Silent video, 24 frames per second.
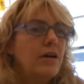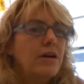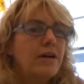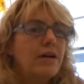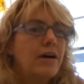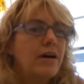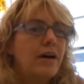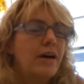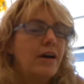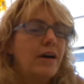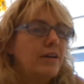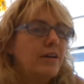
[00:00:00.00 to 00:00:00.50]

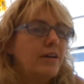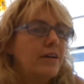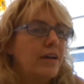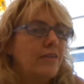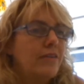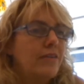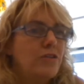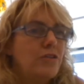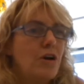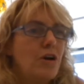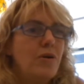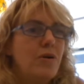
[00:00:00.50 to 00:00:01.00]
I
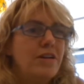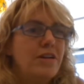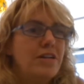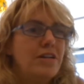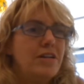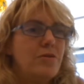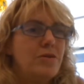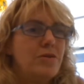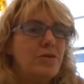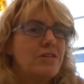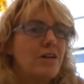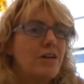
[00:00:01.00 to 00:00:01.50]
have no idea what
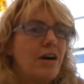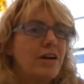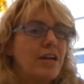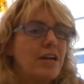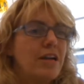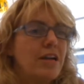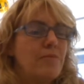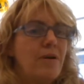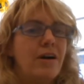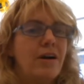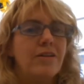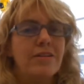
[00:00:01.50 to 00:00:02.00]
you're talking
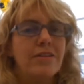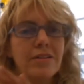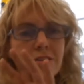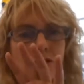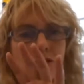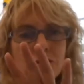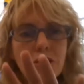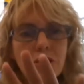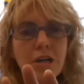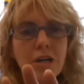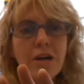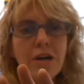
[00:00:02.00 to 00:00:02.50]
about.
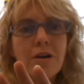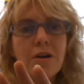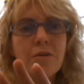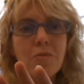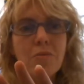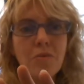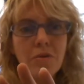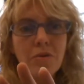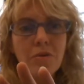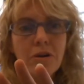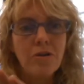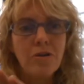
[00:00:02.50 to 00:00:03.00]
Don't
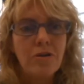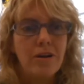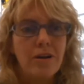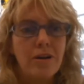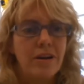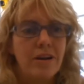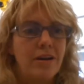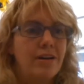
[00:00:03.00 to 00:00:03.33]
worry.